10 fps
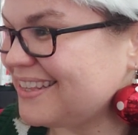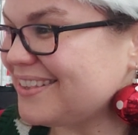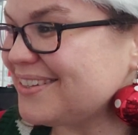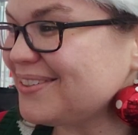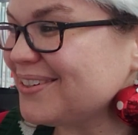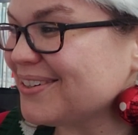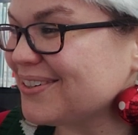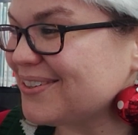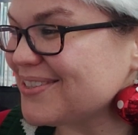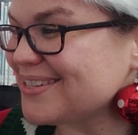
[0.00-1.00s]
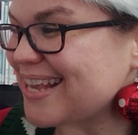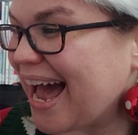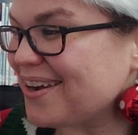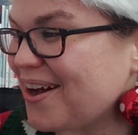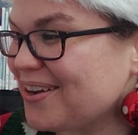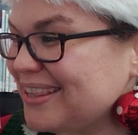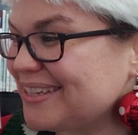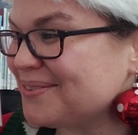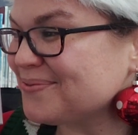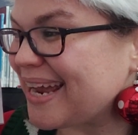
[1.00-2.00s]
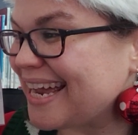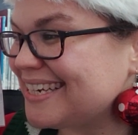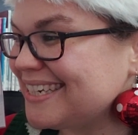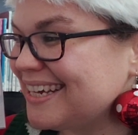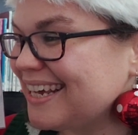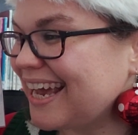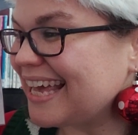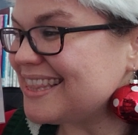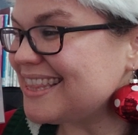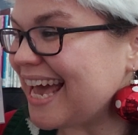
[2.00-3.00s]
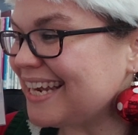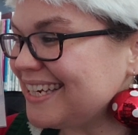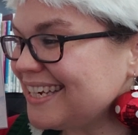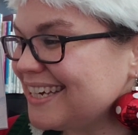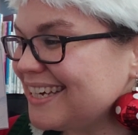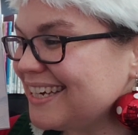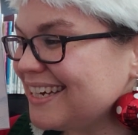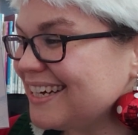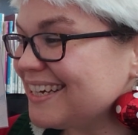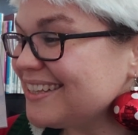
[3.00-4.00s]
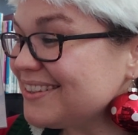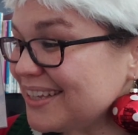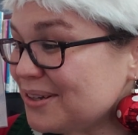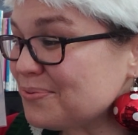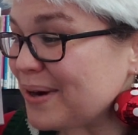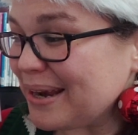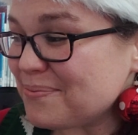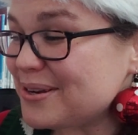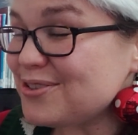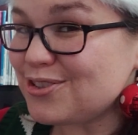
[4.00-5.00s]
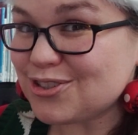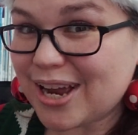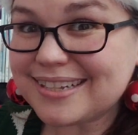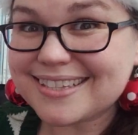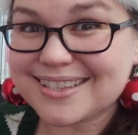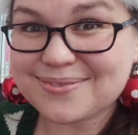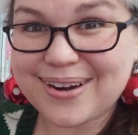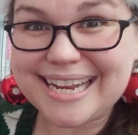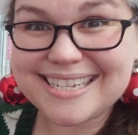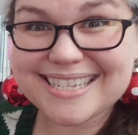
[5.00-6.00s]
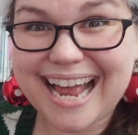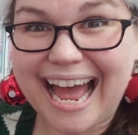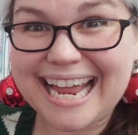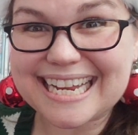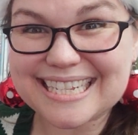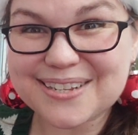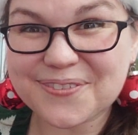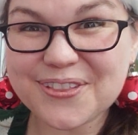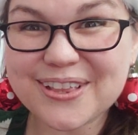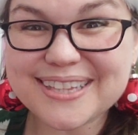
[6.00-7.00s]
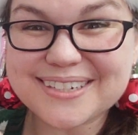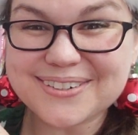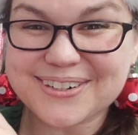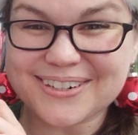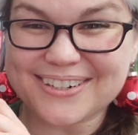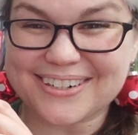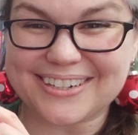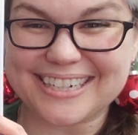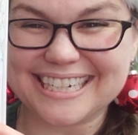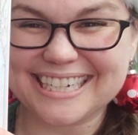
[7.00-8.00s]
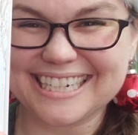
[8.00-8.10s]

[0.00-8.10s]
The little girl sat on Little Red, and then Little Red was just the right size for the little girl.